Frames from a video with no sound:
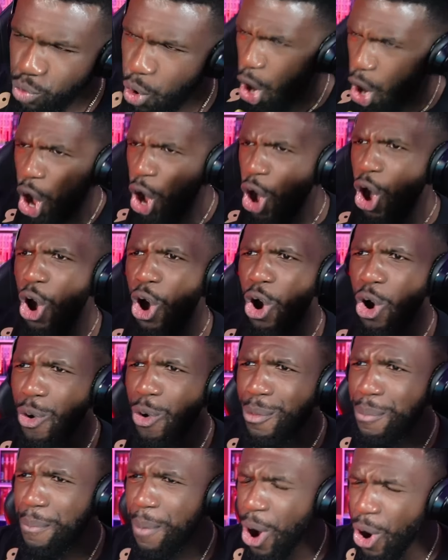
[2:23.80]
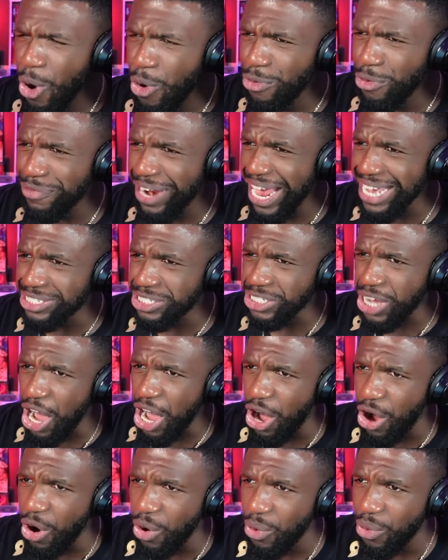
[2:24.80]
Woo! Move! Let's
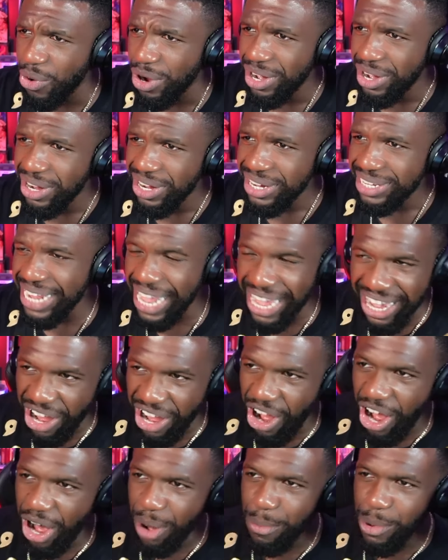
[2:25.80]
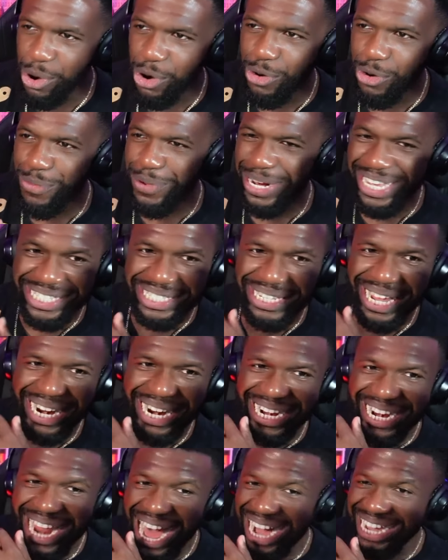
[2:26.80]
go! They all moved. He
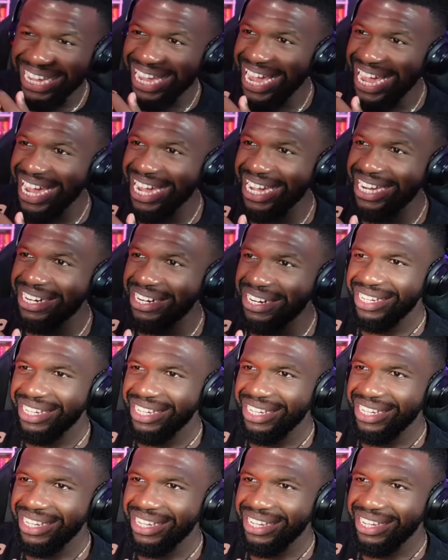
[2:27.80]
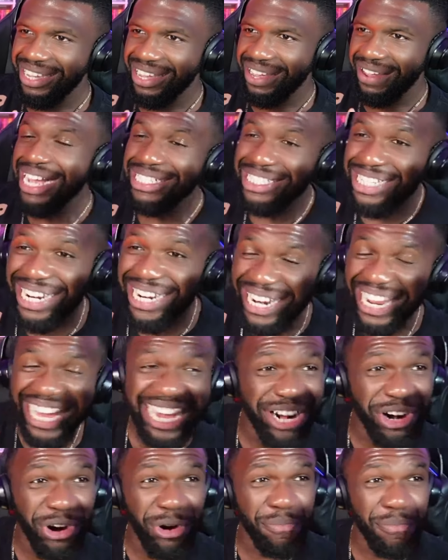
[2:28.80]
said lock in. That's a
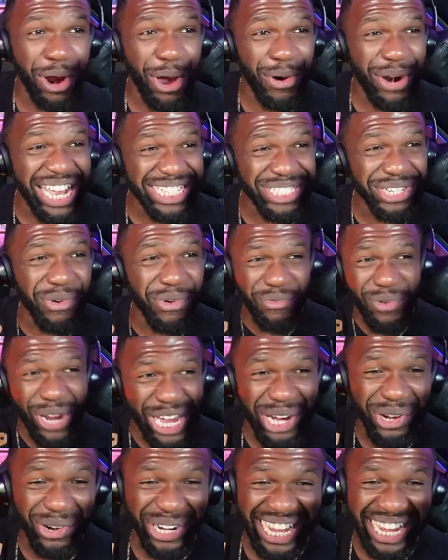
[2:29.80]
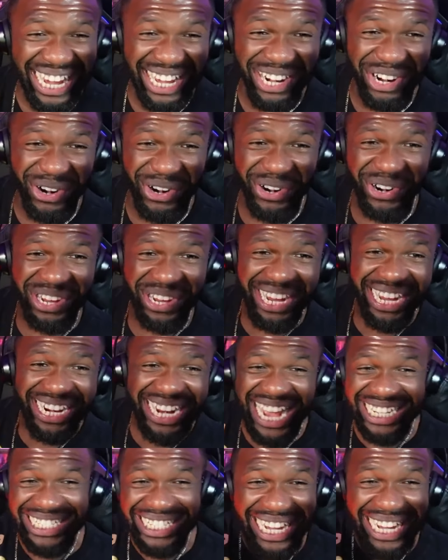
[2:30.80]
leader, bro. That's a real leader.
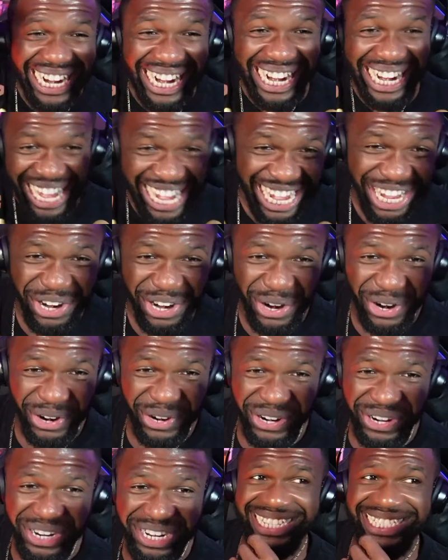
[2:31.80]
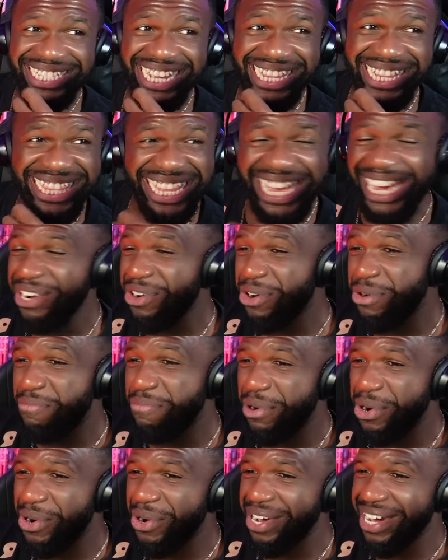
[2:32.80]
That's a leader. That's a leader,
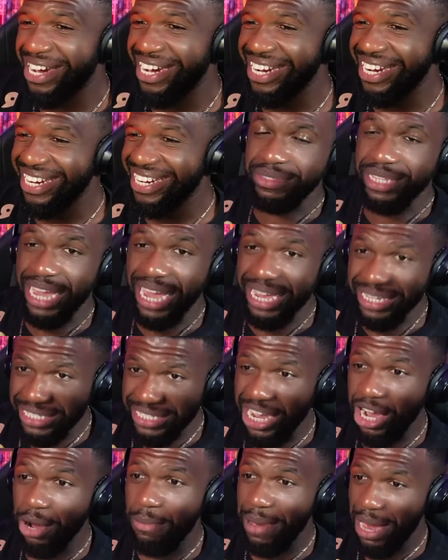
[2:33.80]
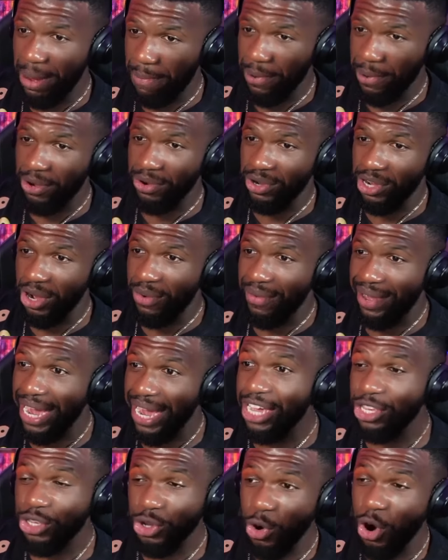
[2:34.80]
boy. Yes, Helmeppo. Go
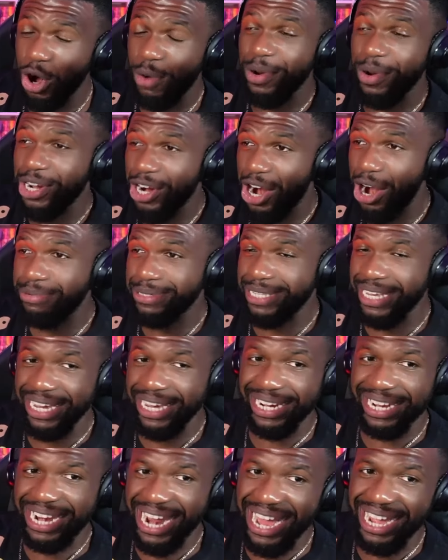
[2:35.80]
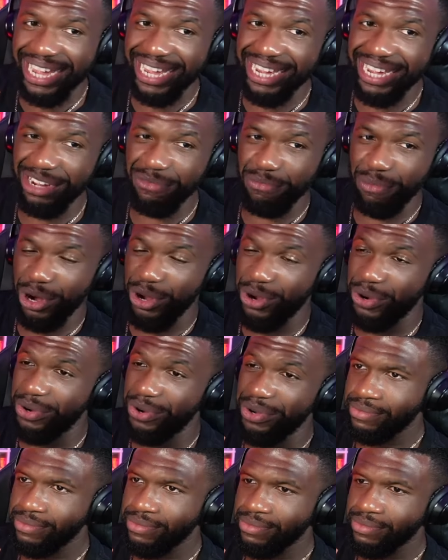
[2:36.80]
ahead. You heard what Garp said. Lock in, bro.